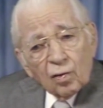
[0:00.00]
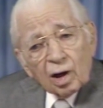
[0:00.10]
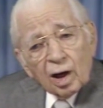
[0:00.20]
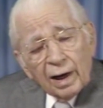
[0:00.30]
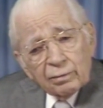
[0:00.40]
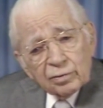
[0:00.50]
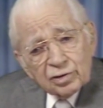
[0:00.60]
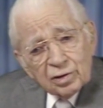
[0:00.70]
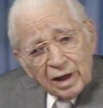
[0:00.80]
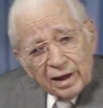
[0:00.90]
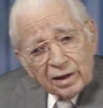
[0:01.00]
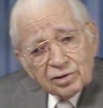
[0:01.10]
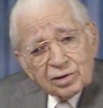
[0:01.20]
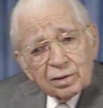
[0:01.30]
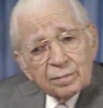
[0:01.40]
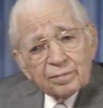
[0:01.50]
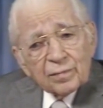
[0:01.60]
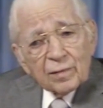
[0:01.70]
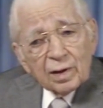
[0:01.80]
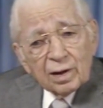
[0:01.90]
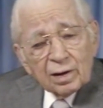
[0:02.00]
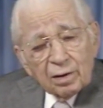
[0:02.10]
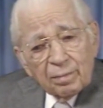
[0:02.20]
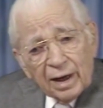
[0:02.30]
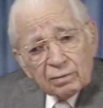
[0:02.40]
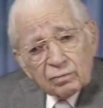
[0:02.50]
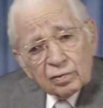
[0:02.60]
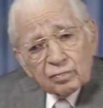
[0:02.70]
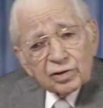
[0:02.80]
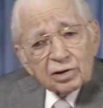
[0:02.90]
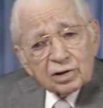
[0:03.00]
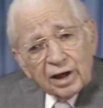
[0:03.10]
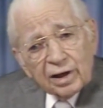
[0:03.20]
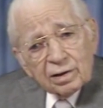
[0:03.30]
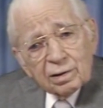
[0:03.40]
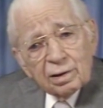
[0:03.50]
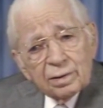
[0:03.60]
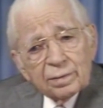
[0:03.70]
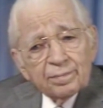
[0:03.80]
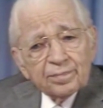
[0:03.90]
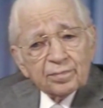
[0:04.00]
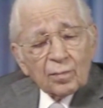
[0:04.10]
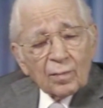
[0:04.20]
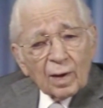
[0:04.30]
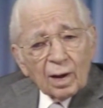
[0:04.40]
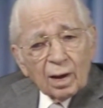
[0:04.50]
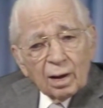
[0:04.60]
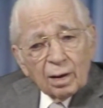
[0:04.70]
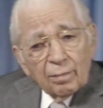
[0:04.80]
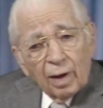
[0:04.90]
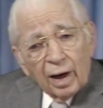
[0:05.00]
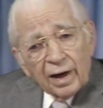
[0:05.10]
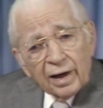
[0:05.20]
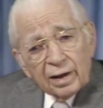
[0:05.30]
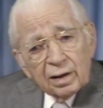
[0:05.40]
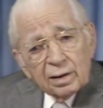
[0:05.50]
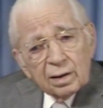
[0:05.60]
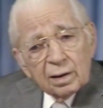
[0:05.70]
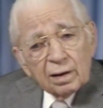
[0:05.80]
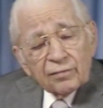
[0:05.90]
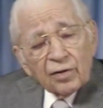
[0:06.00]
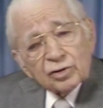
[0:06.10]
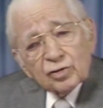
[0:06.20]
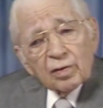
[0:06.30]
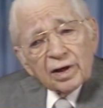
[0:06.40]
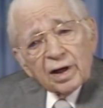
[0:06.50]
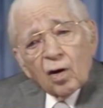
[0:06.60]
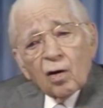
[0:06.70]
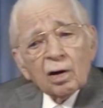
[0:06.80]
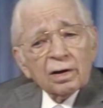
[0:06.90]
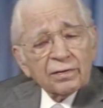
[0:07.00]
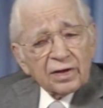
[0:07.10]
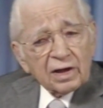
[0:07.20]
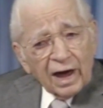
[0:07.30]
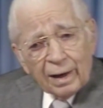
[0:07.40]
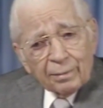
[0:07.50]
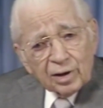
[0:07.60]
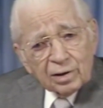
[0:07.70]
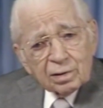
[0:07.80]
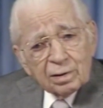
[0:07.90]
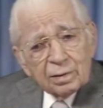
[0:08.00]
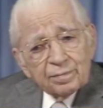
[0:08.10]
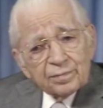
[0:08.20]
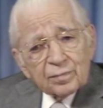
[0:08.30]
where I was a guest. The banquet was attended by virtually all of the cabinet